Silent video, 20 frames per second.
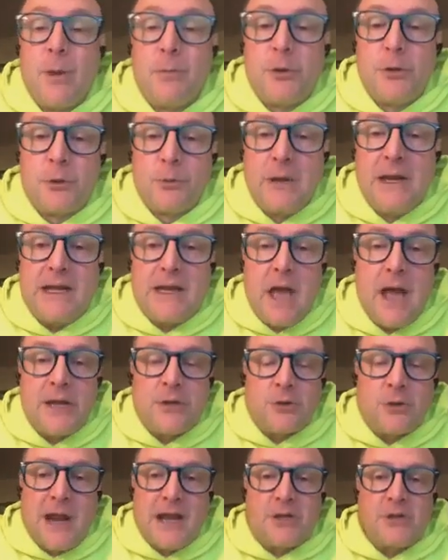So number
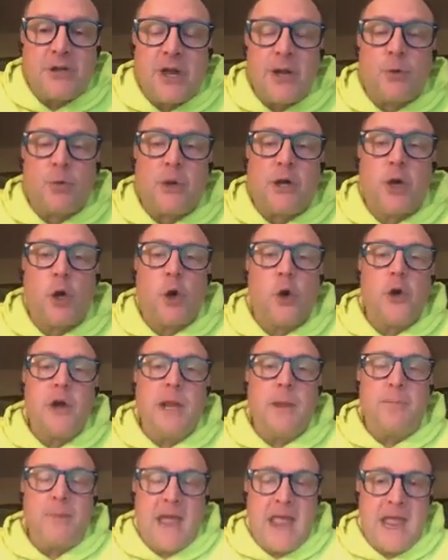3, contracts and
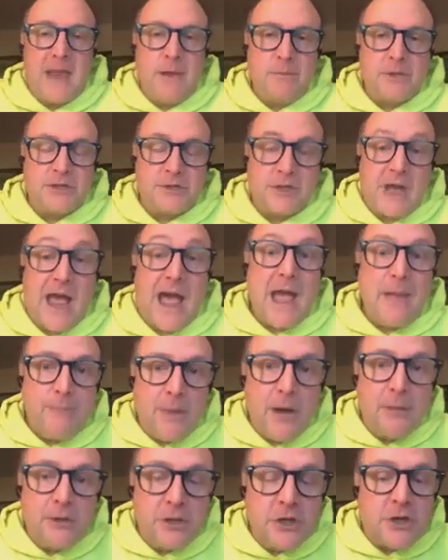recurring
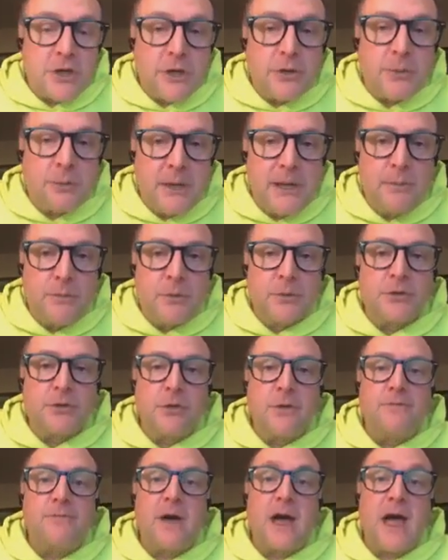payments. I publish other
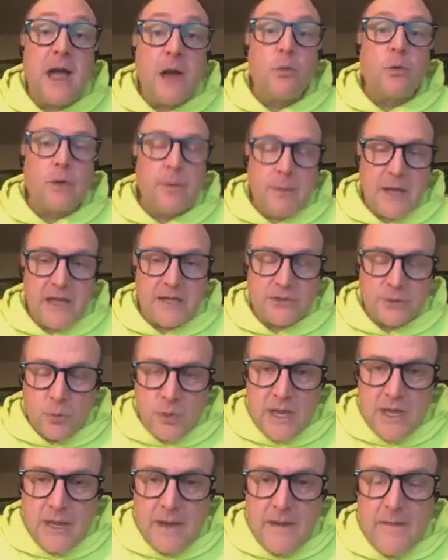people, so if I were to
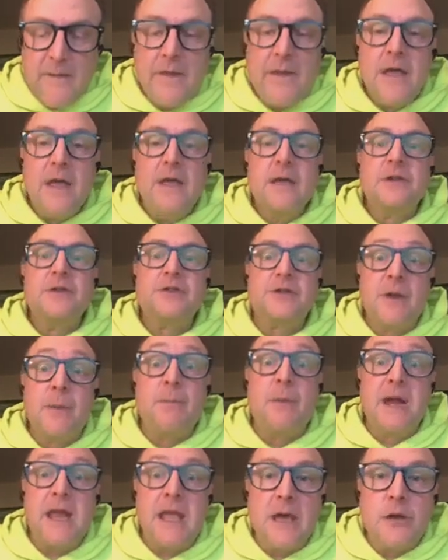pass away,
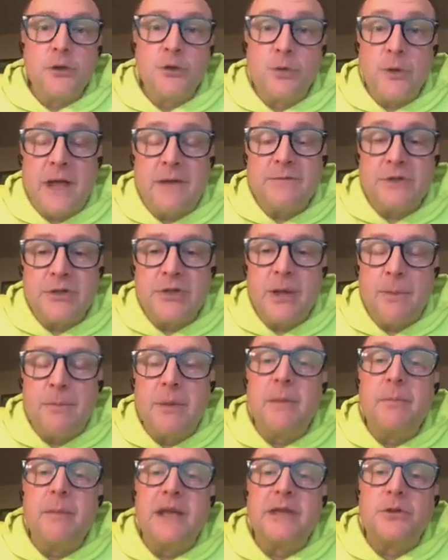somebody else would
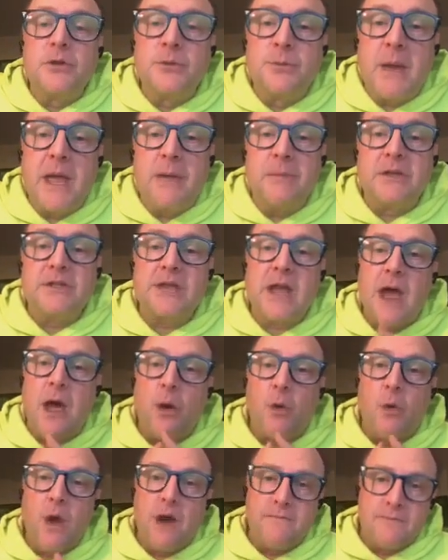have to step in and make those
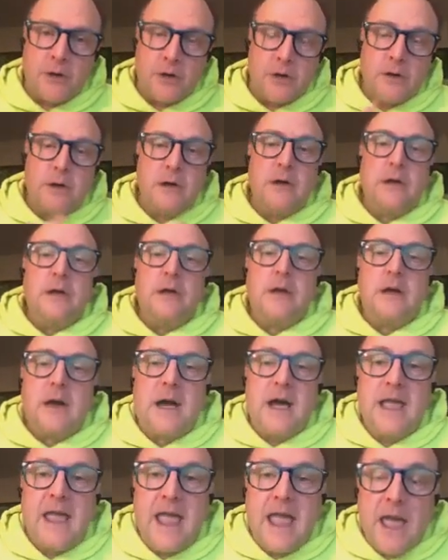payments. However,
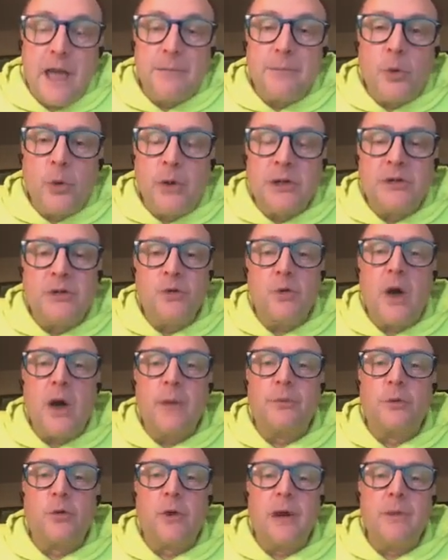I am
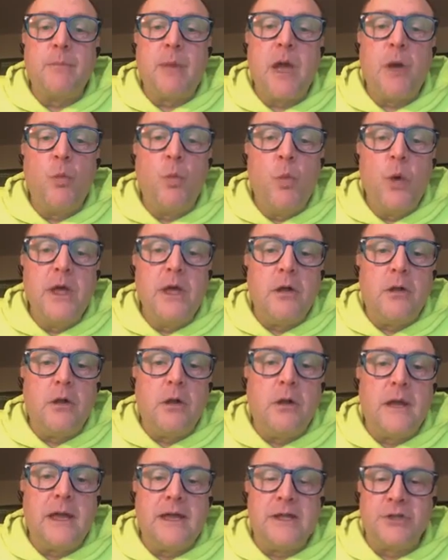going to upgrade my
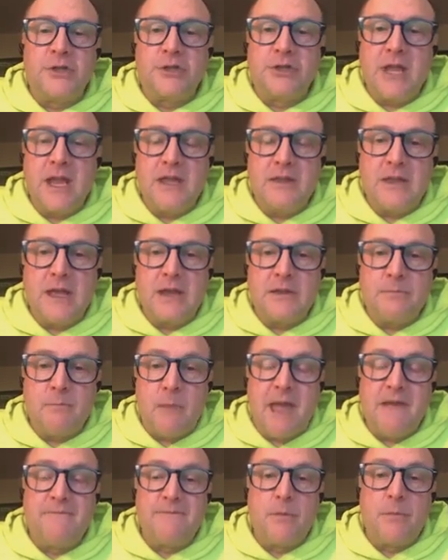will and
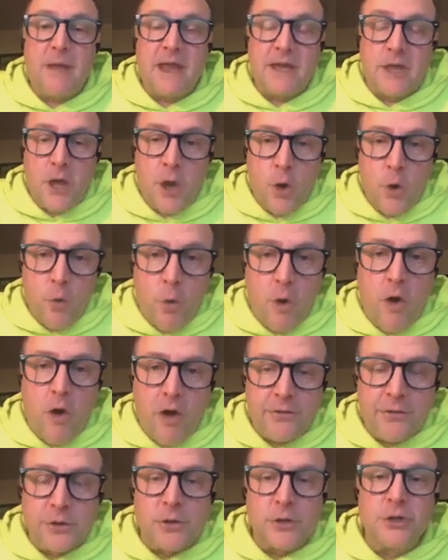say that for my
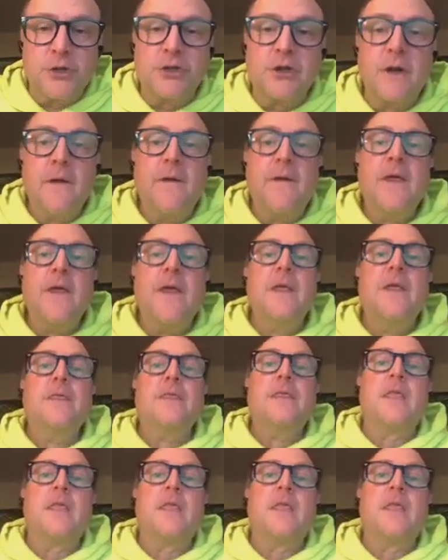co-authors,